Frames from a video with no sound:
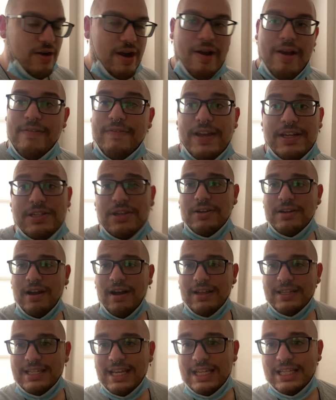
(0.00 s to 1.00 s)
Now, I've entered
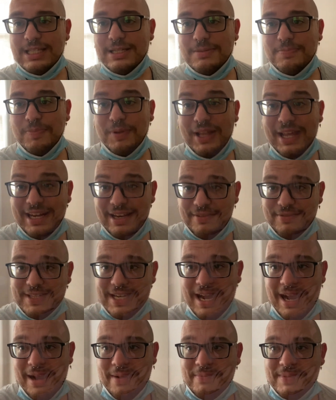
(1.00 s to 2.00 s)
contests plenty of
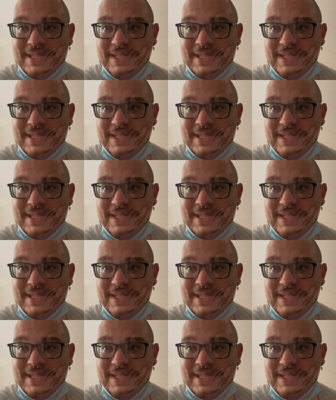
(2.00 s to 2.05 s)
times,